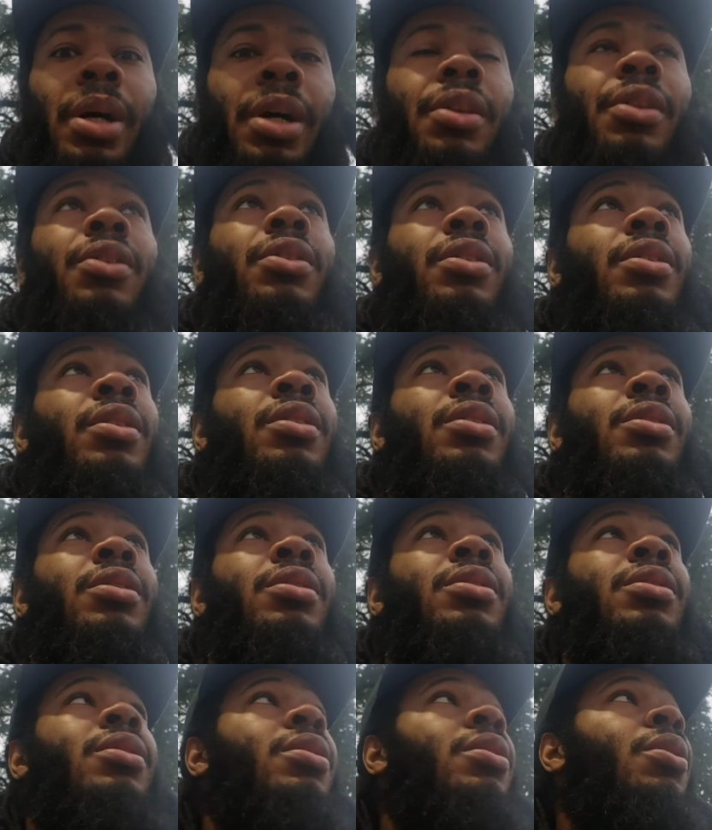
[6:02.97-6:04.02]
month
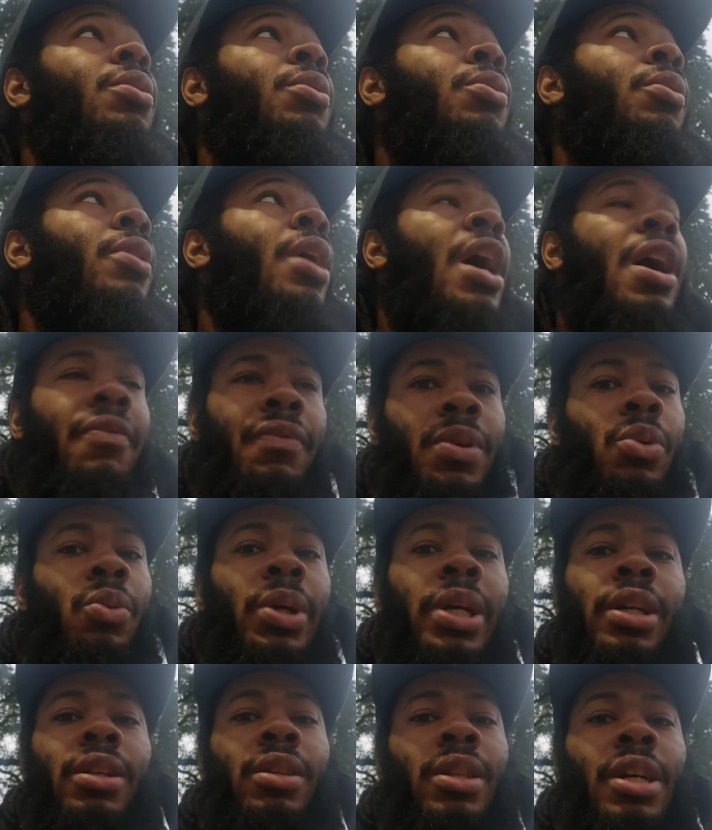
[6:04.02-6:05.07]
or every
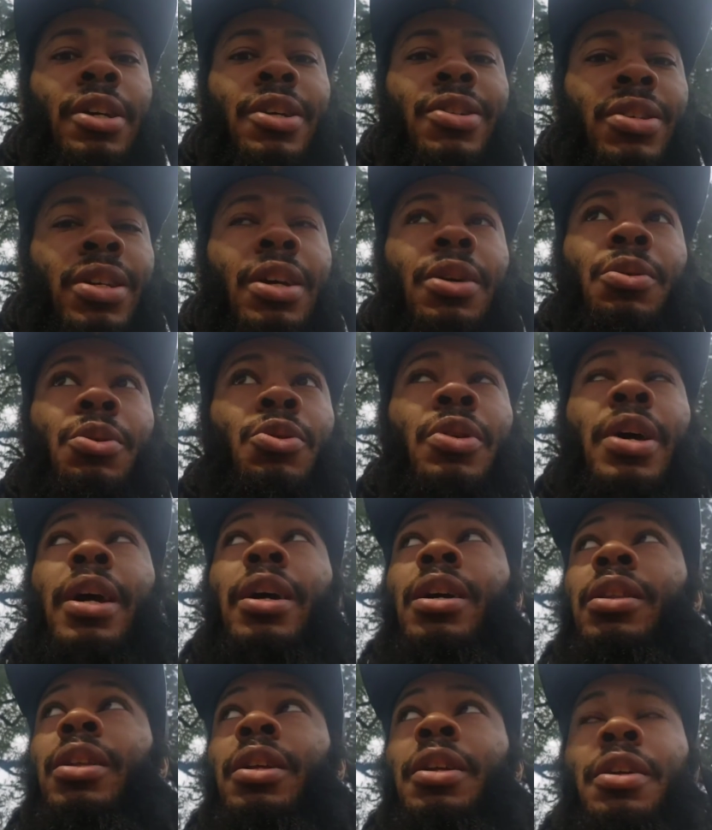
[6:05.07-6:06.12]
week they're single
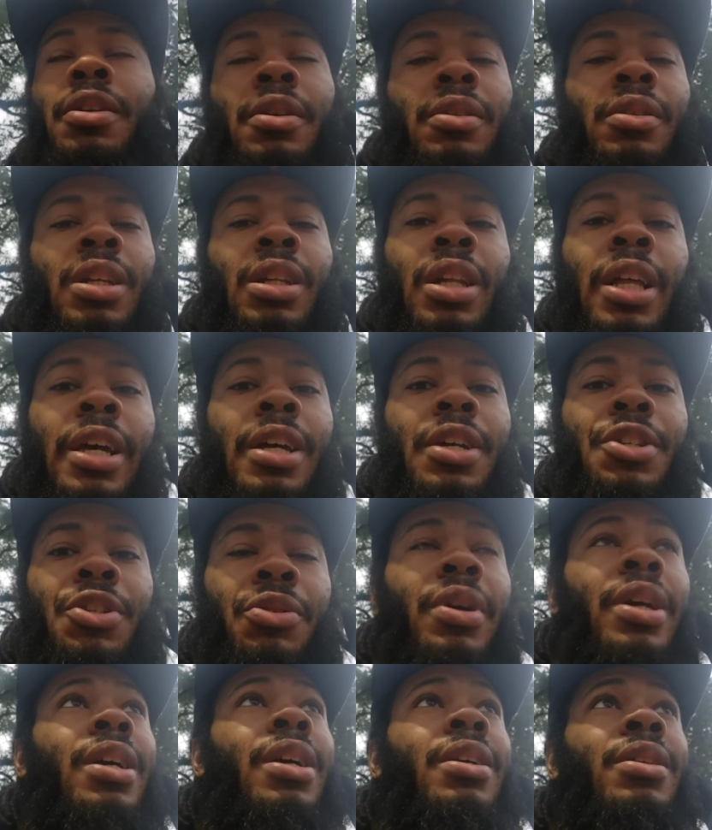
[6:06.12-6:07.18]
tracking and they're delaying
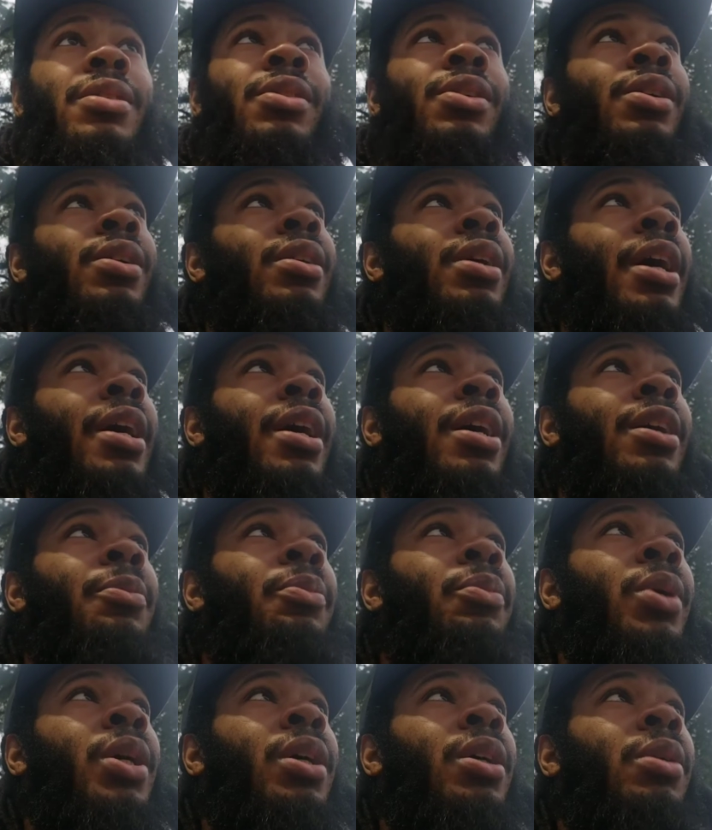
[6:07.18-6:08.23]
trains and I gotta
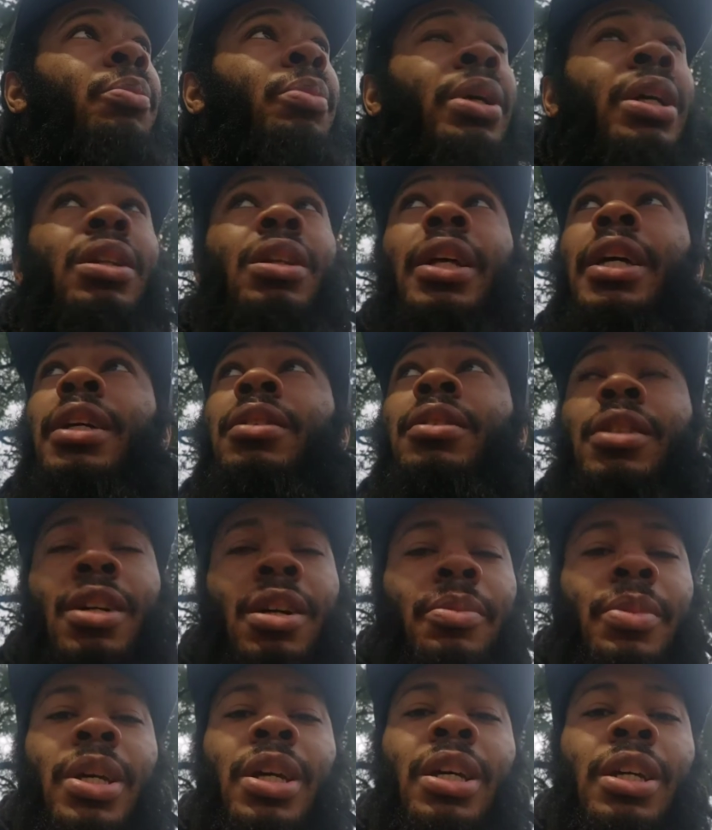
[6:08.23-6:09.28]
be late to
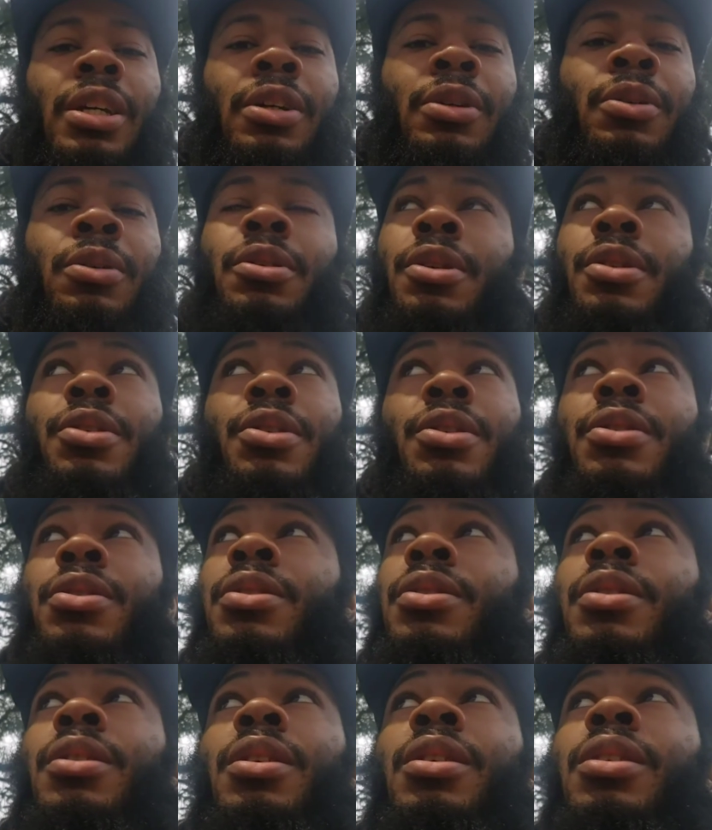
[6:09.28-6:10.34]
come here or it
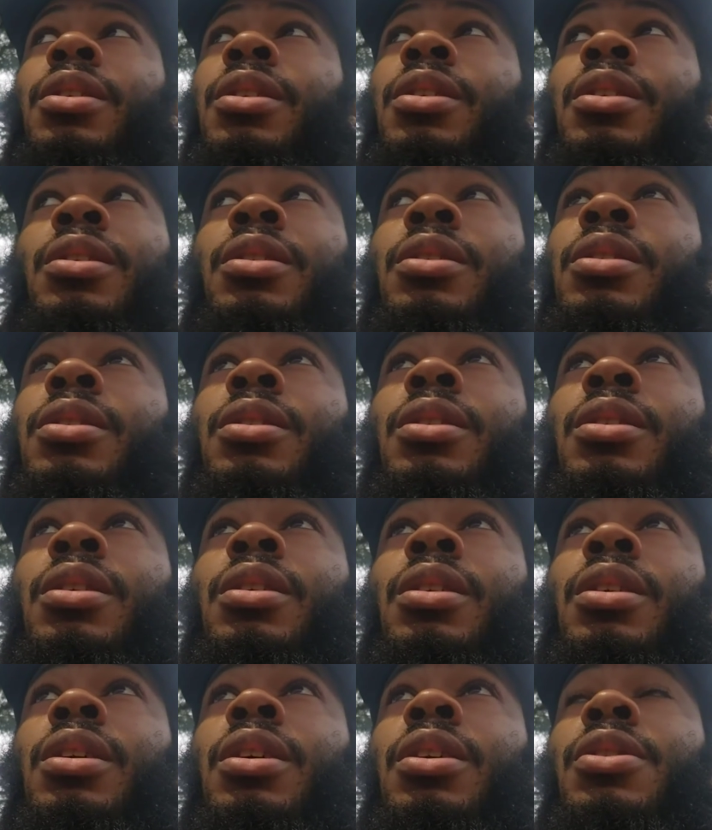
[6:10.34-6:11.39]
just
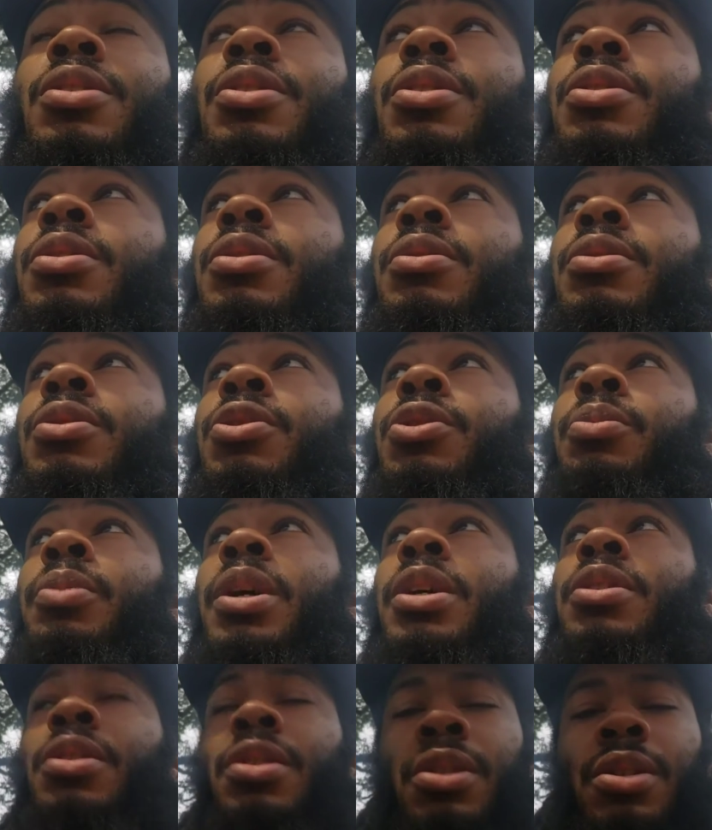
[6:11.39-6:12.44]
it's just too
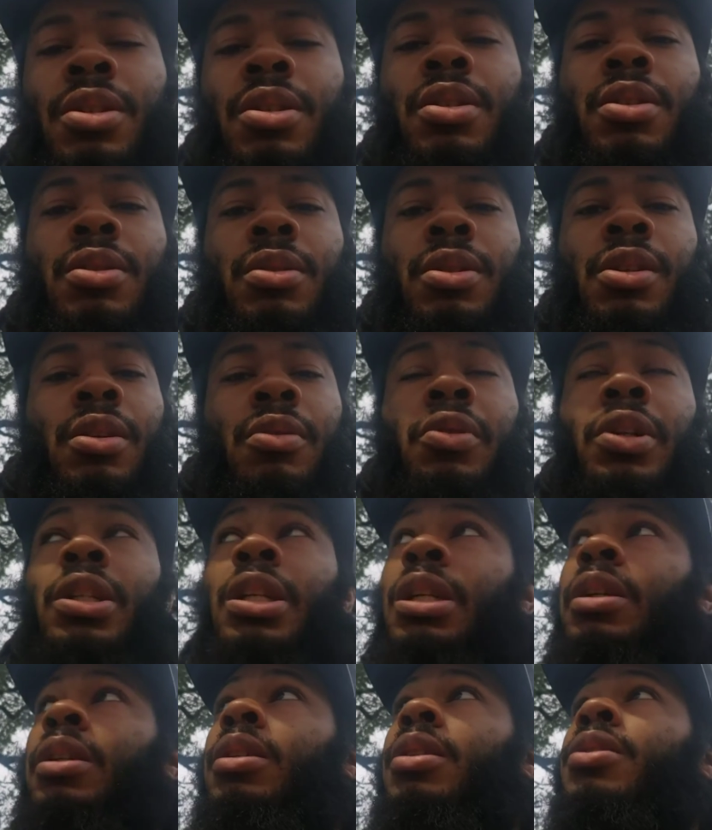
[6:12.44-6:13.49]
much and it's just you know
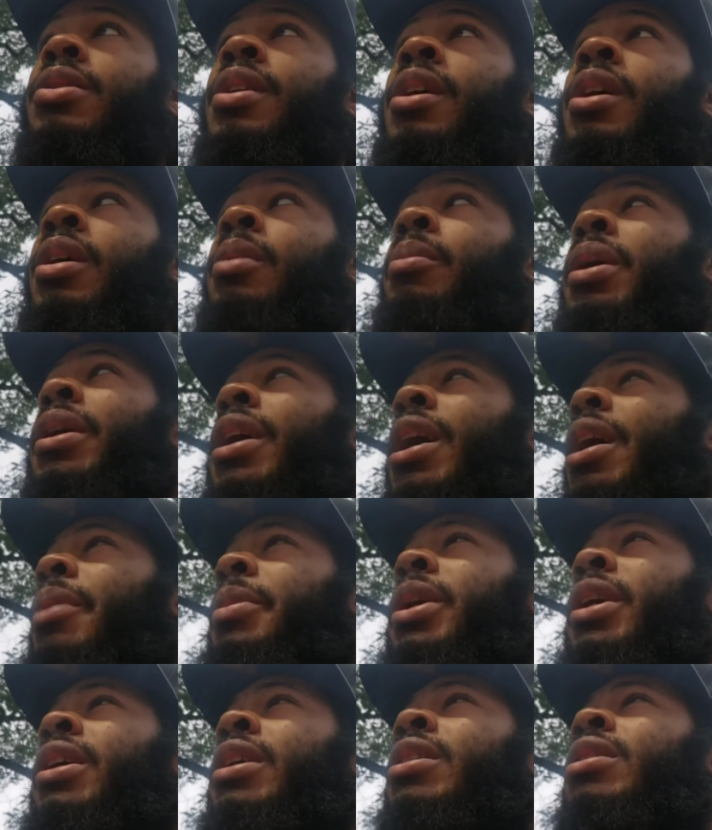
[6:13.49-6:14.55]
ridiculous but yeah I'm
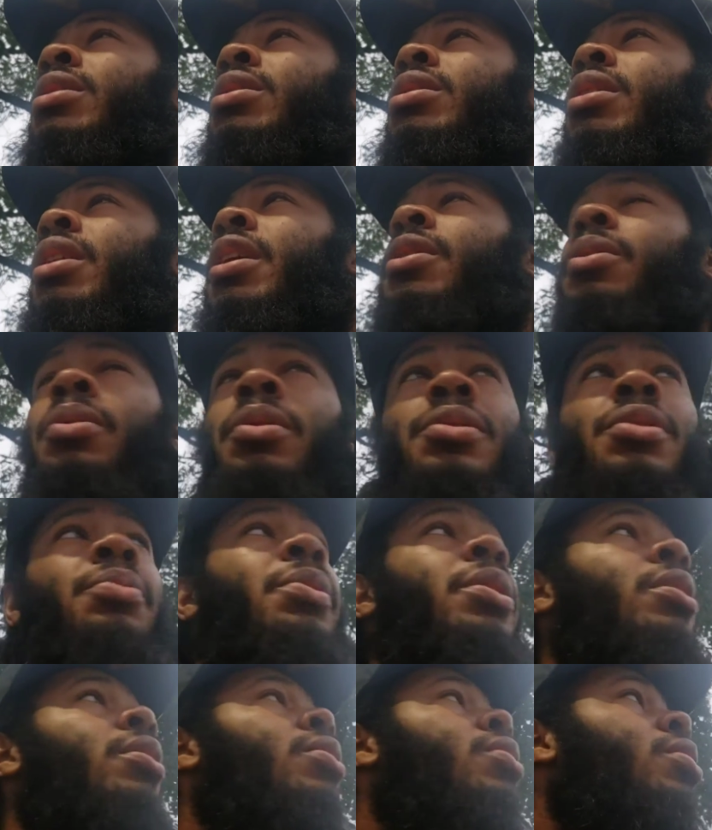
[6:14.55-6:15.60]
here at Owings
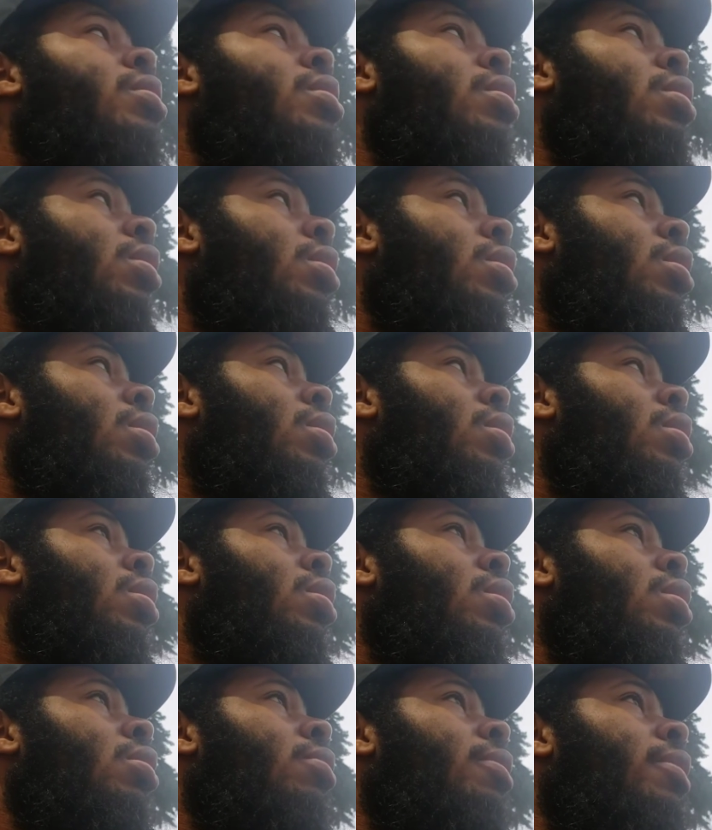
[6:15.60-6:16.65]
Mills
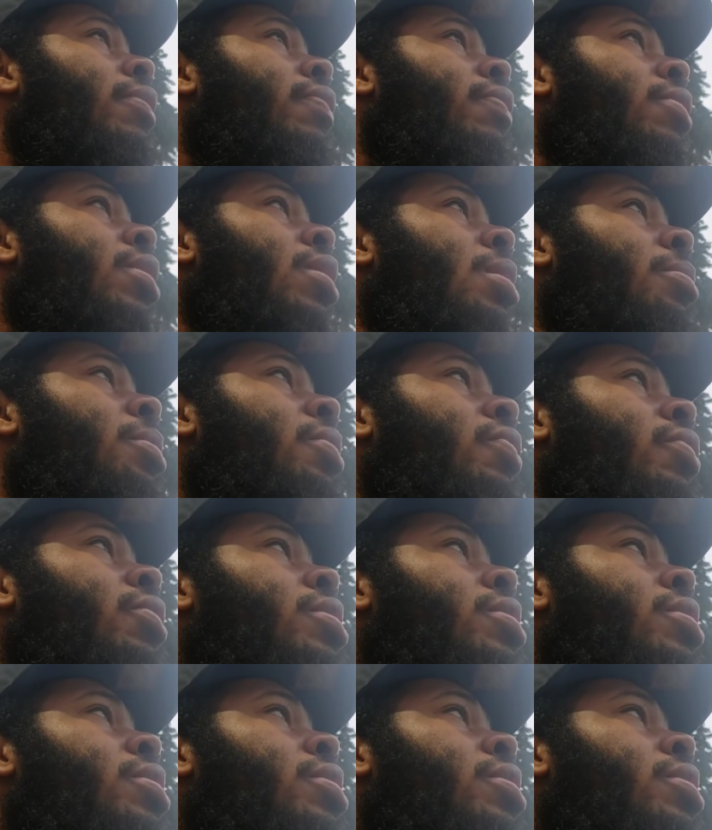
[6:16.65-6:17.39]
waiting for a couple of